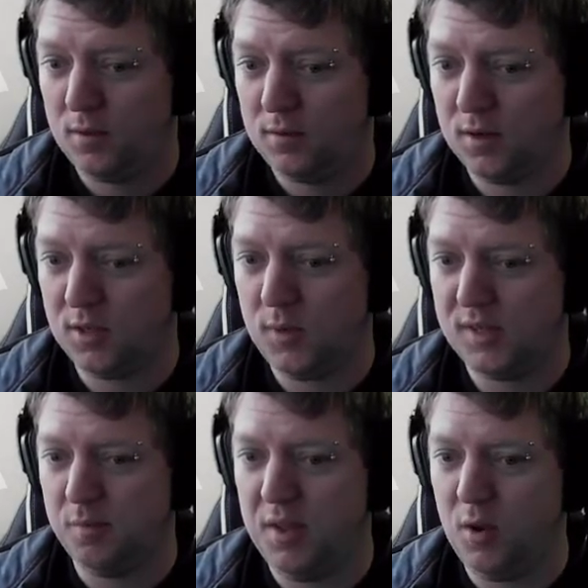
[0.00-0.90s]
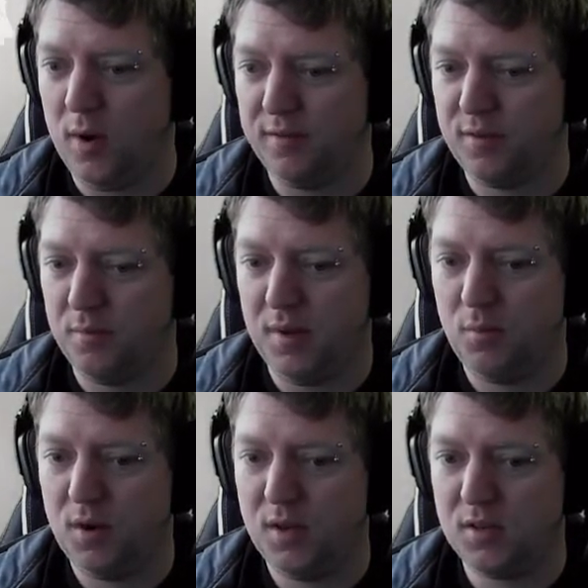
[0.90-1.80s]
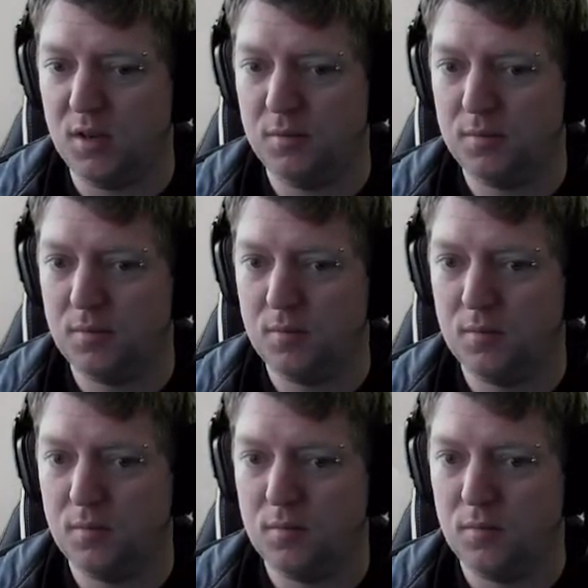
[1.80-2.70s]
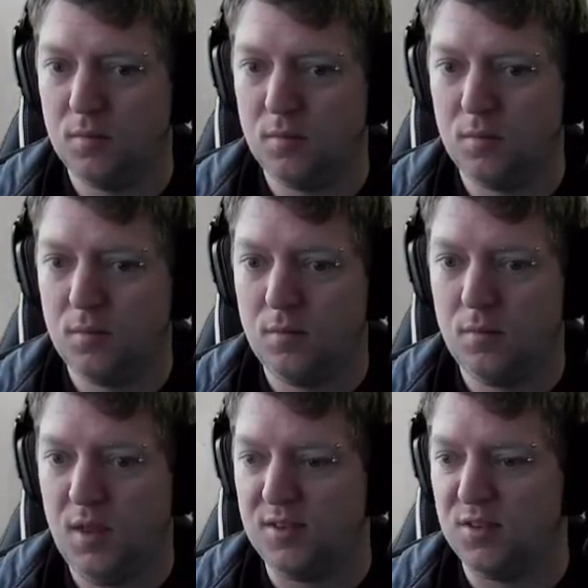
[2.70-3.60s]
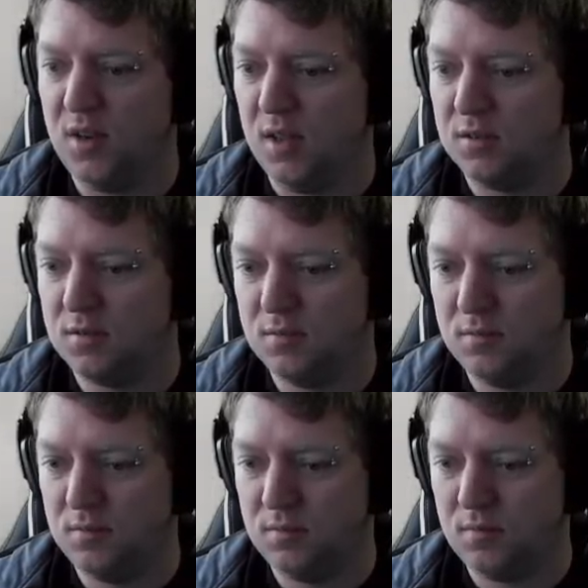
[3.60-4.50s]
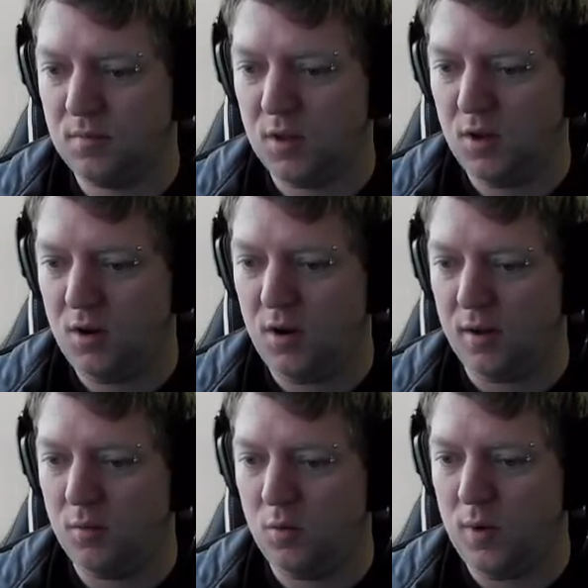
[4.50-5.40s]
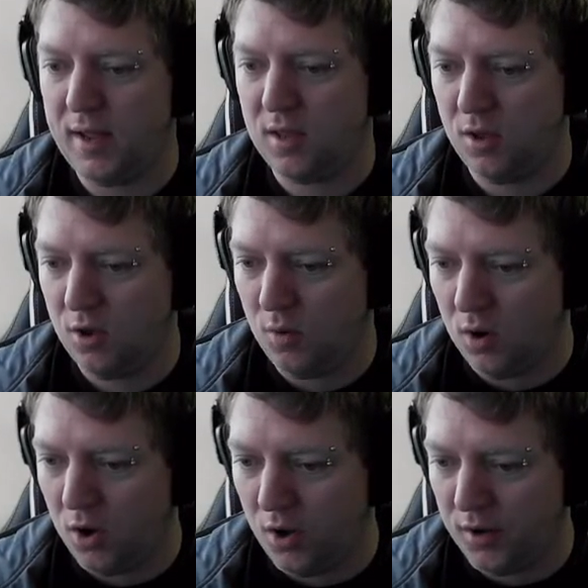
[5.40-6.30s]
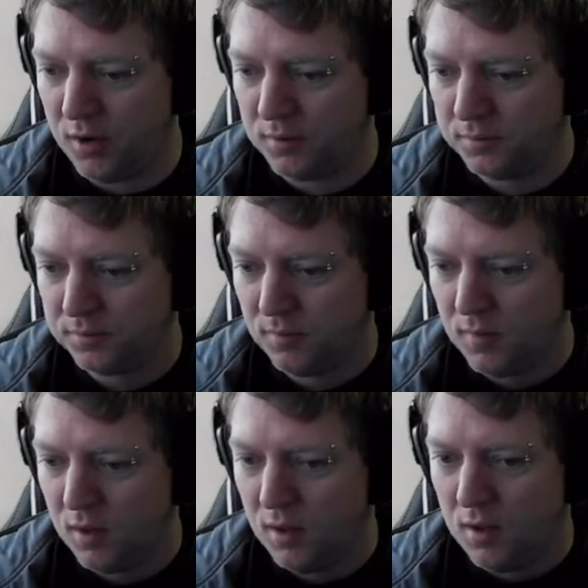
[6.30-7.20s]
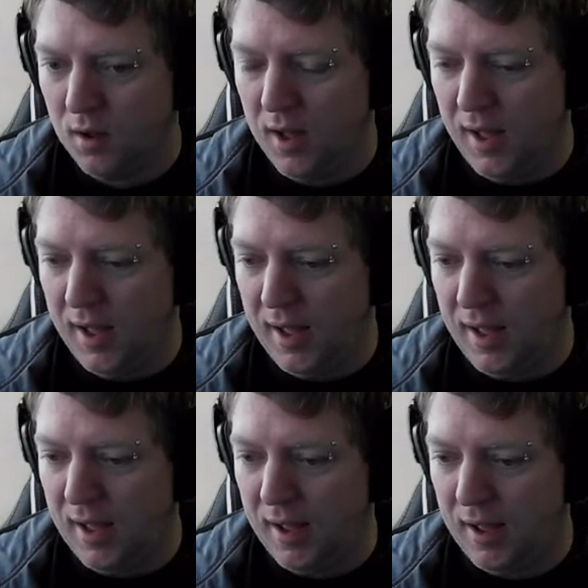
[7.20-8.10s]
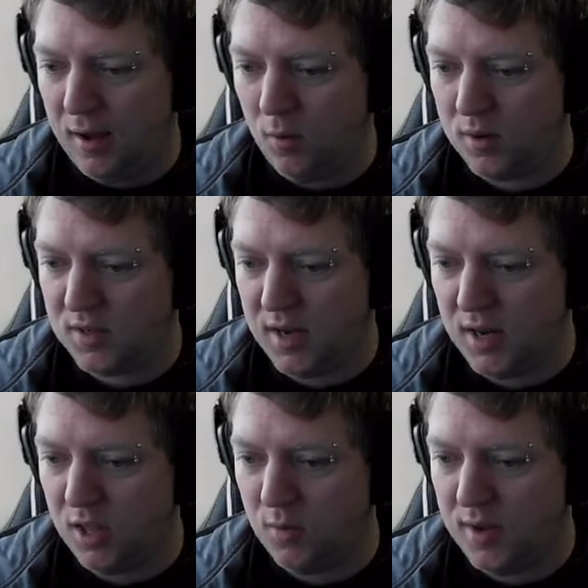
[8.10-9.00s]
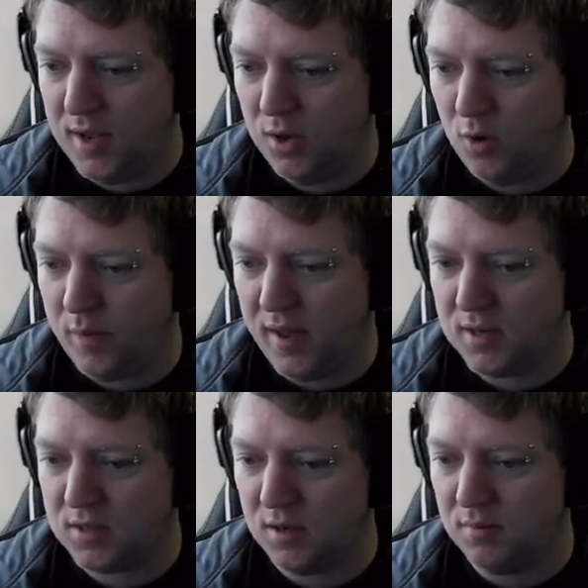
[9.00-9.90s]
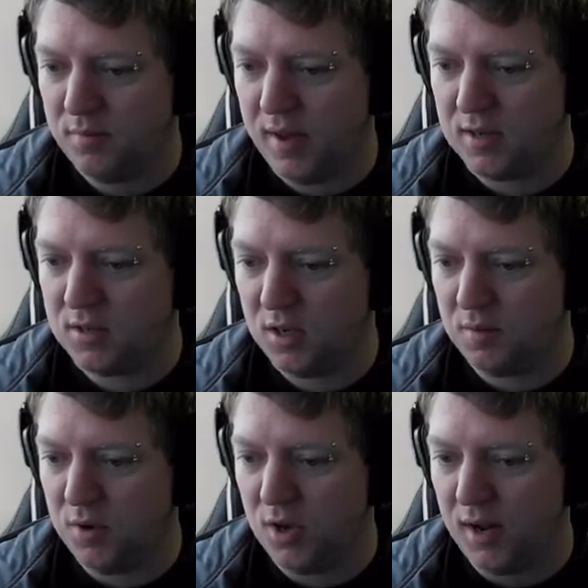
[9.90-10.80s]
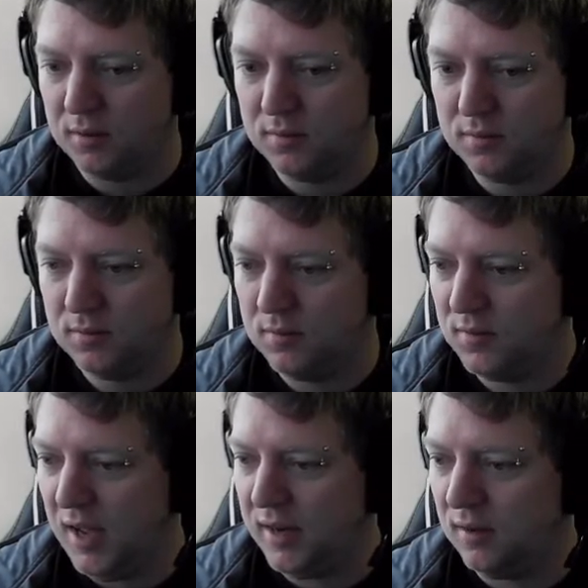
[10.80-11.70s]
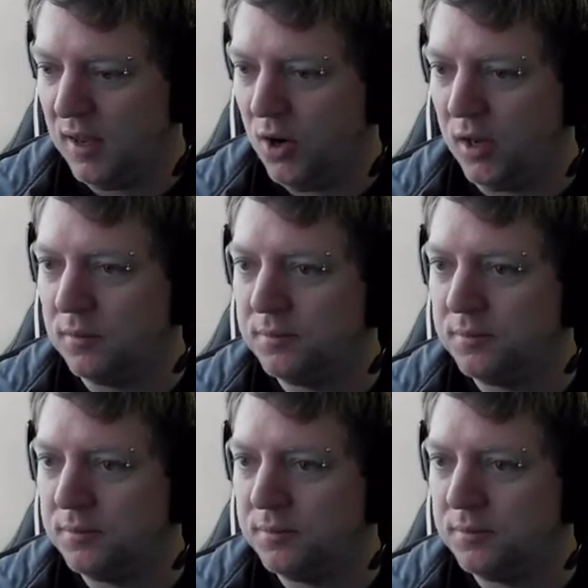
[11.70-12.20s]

Because this one's a big one from memory, isn't it? Yes, it is. Alright, we'll whack you on... what town are you again? You're Peniston. Peniston commuter. Done. Get on it.